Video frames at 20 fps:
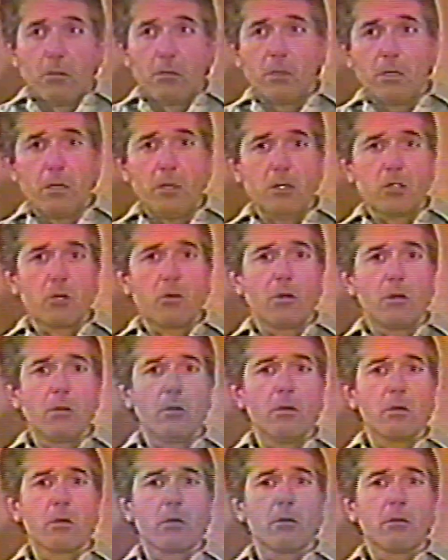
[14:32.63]
he's going to
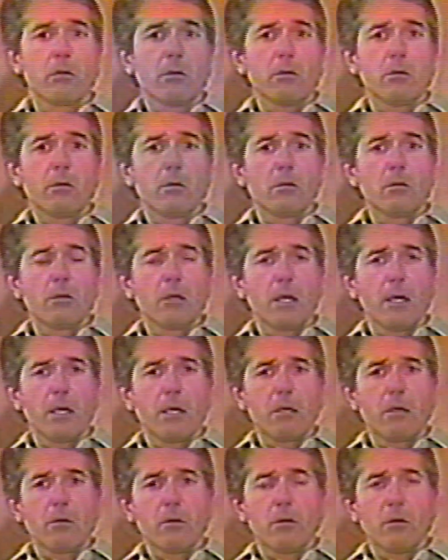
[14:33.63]
look
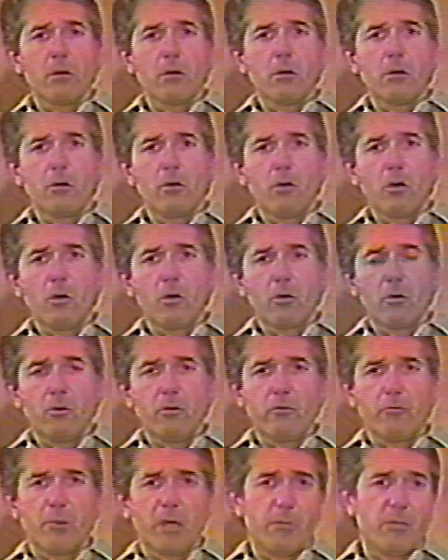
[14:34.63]
like a dog
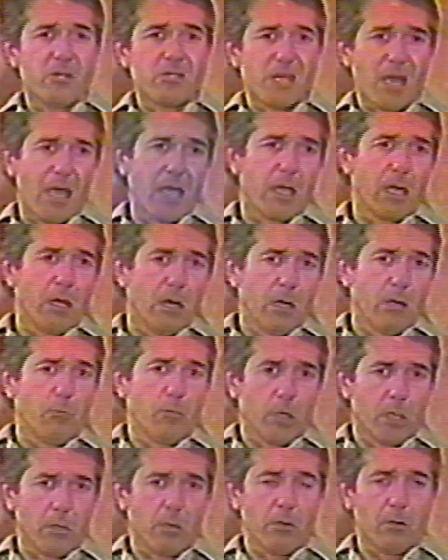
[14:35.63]
who's maybe sagging in the
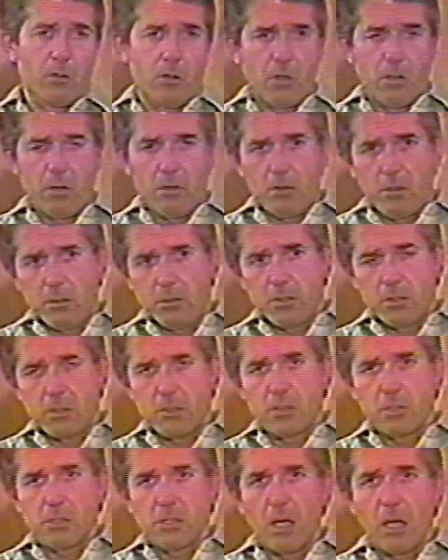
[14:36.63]
middle or
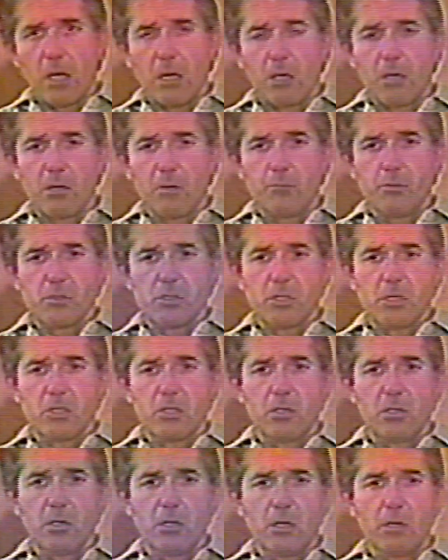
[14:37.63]
just standing in a
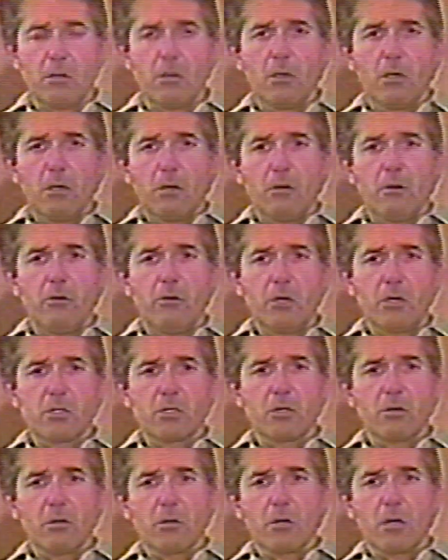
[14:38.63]
position that
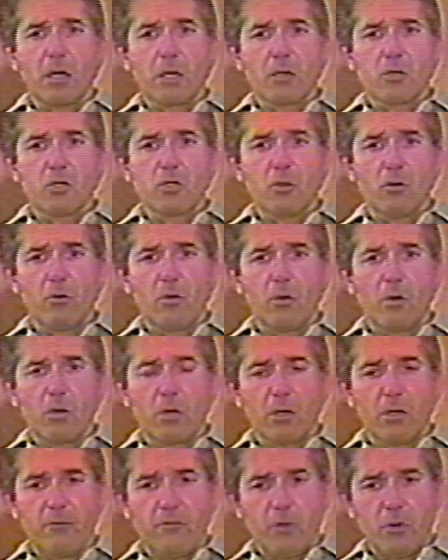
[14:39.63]
doesn't look like a show
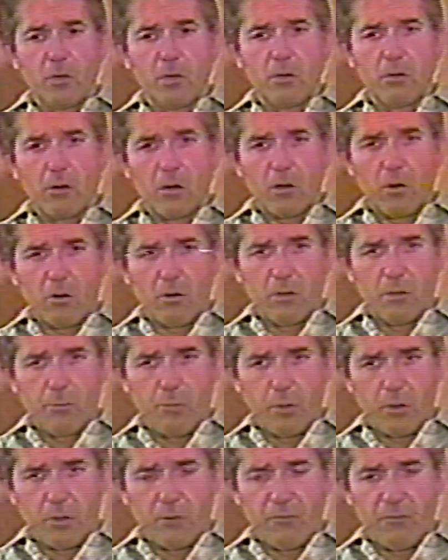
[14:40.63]
dog. And if you can learn to
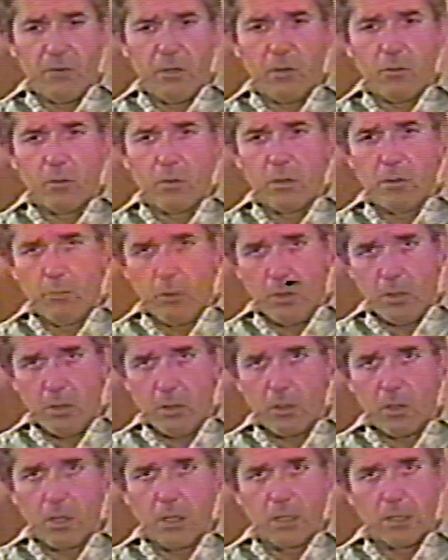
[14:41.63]
put the feet where they
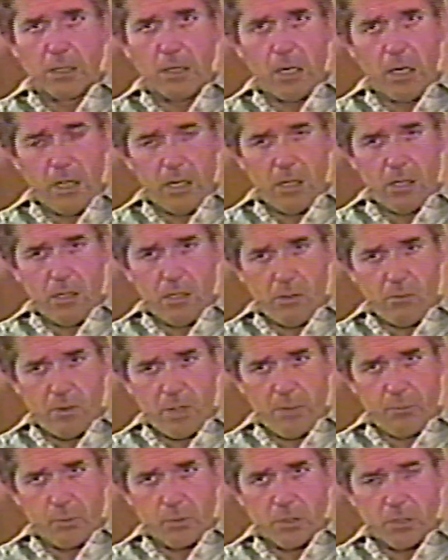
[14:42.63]
belong and get the head in the
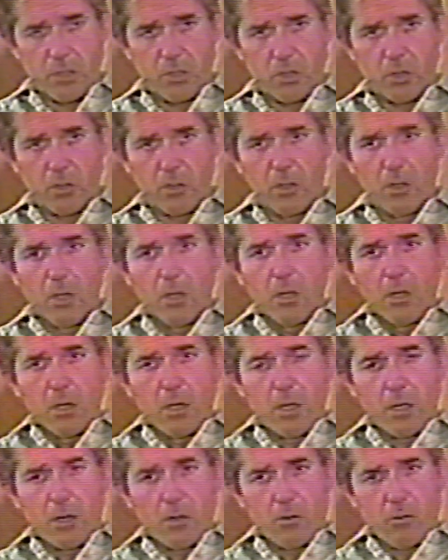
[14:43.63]
right position,
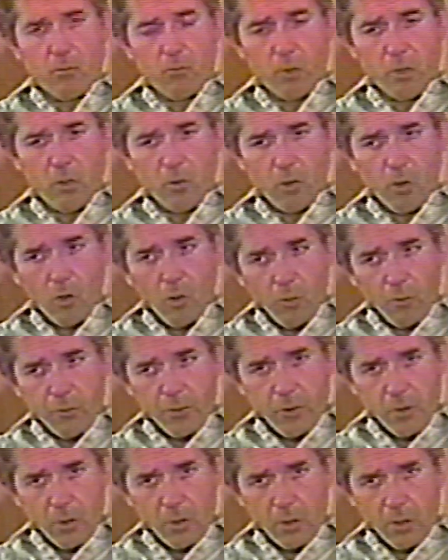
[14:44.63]
and when you hold
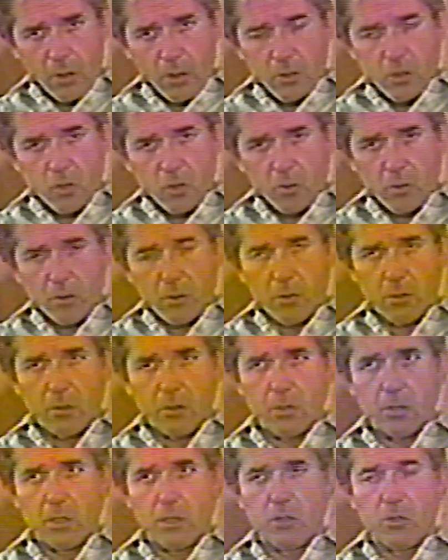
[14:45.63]
the dog and show it to the
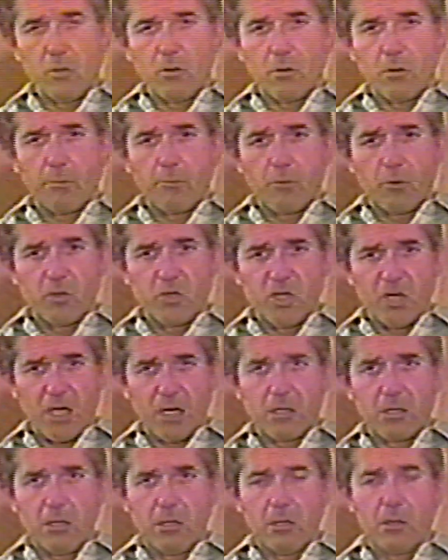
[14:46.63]
judge, you are
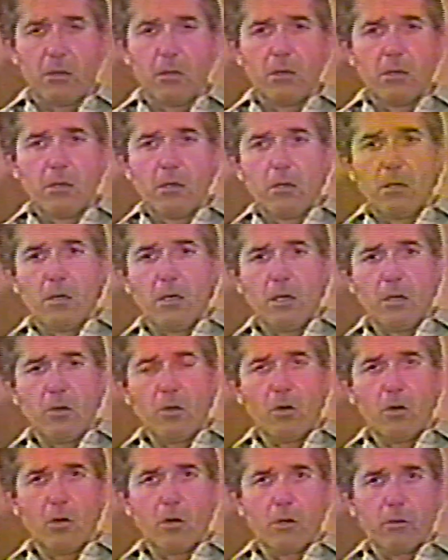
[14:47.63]
projecting a
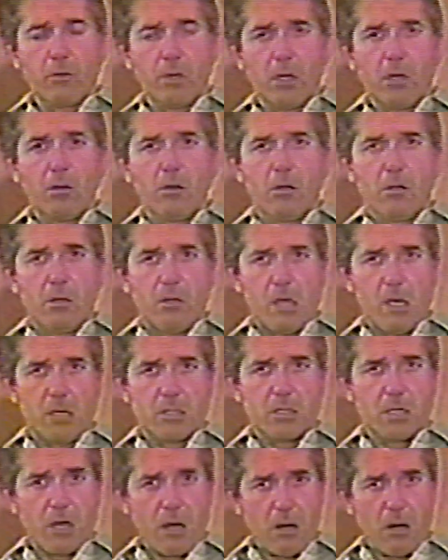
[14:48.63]
dog that
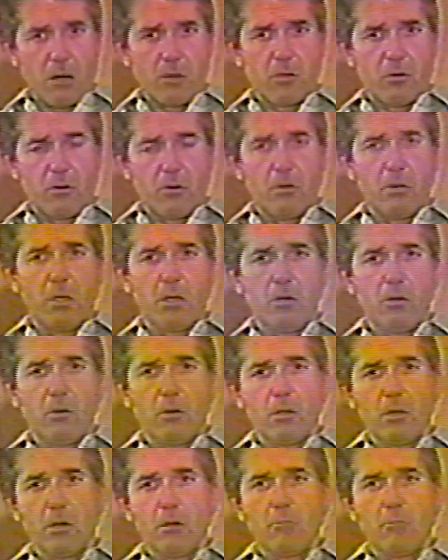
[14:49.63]
has character, and it